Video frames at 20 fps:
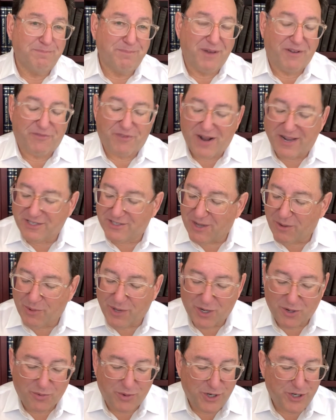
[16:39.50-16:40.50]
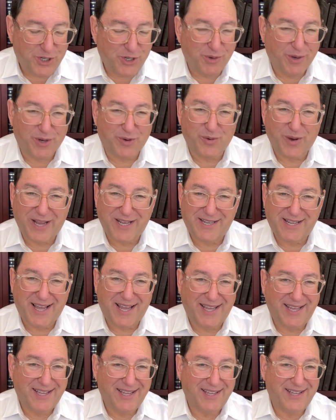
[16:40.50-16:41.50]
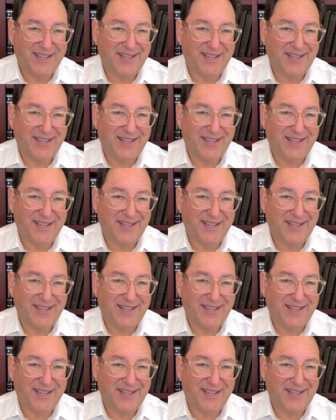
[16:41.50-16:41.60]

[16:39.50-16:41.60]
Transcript: My friends, I want to wish you a great day